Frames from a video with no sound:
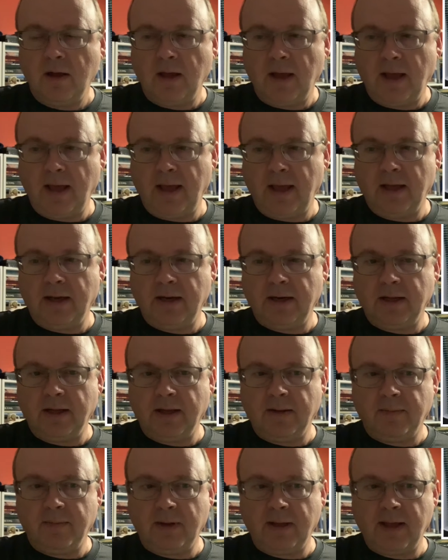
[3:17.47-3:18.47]

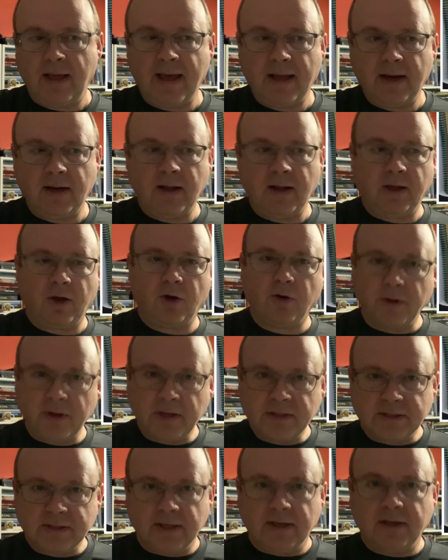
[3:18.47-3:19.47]
And it had a
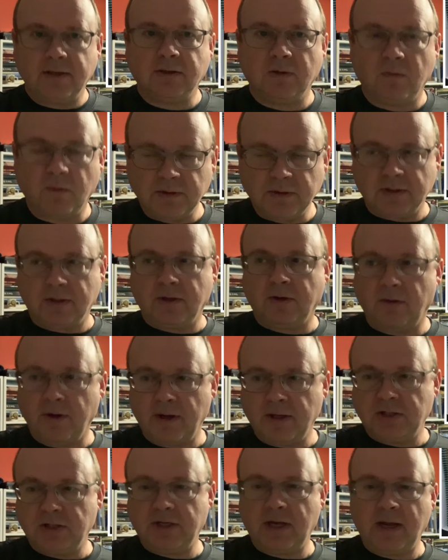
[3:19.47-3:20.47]
crease in it, so it wasn't in
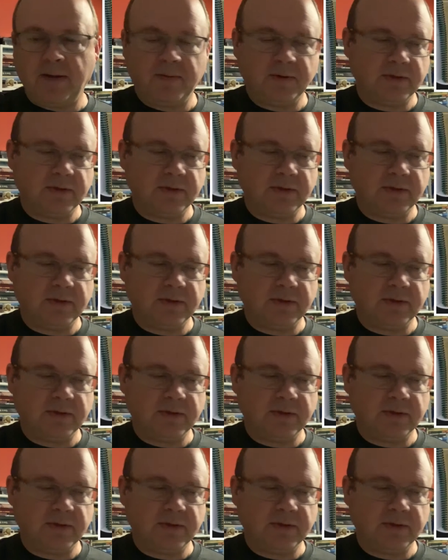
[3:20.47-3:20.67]
great shape.